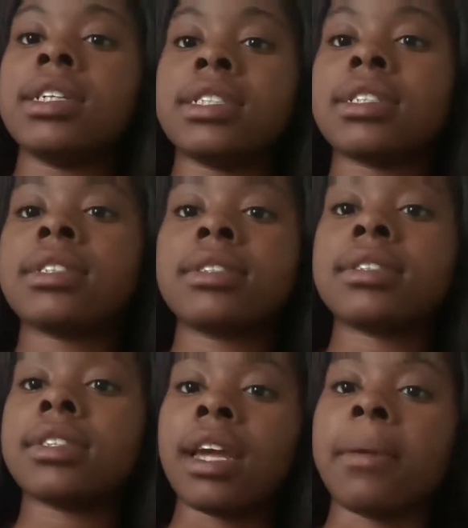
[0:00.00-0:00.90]

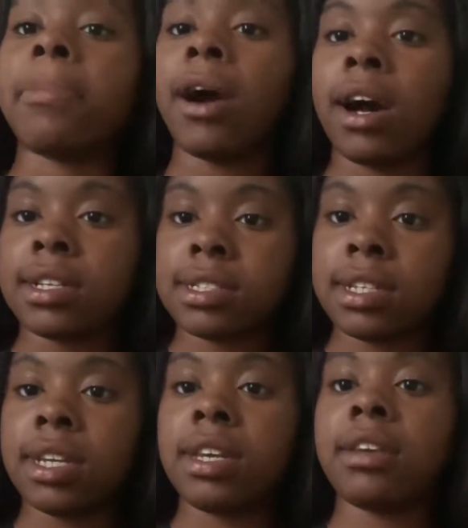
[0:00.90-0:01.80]
Just think
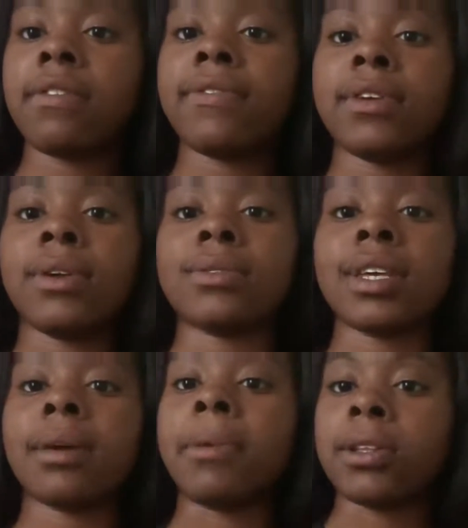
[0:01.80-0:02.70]
positive, you know,
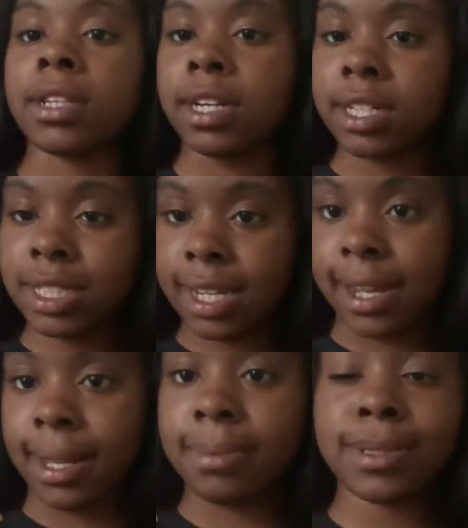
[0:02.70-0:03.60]
think about the good
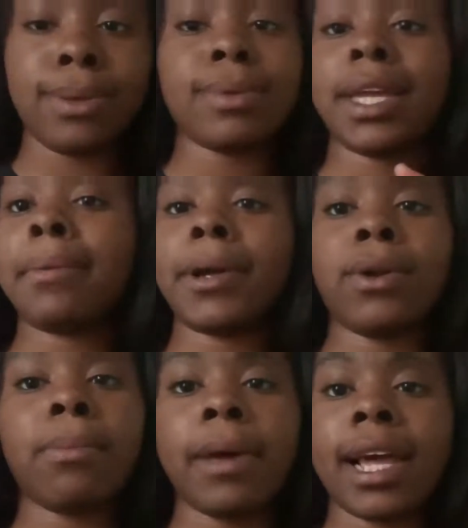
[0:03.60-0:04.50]
times. Don't think about
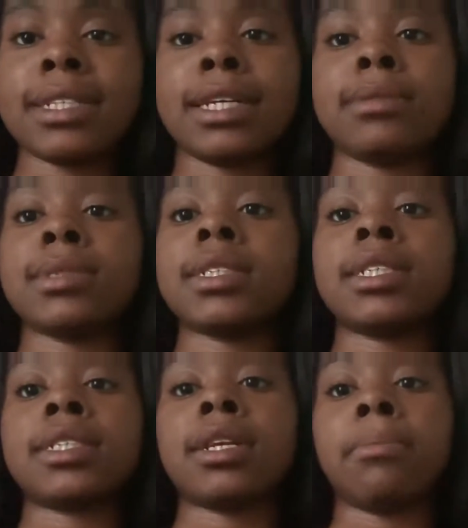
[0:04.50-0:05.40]
no bad times because
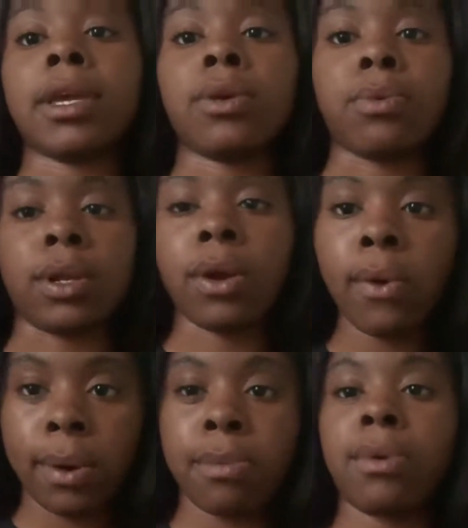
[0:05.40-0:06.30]
that's going to make you really
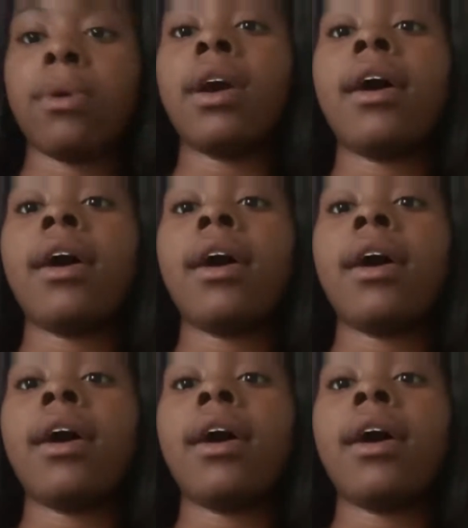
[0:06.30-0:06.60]
horrible.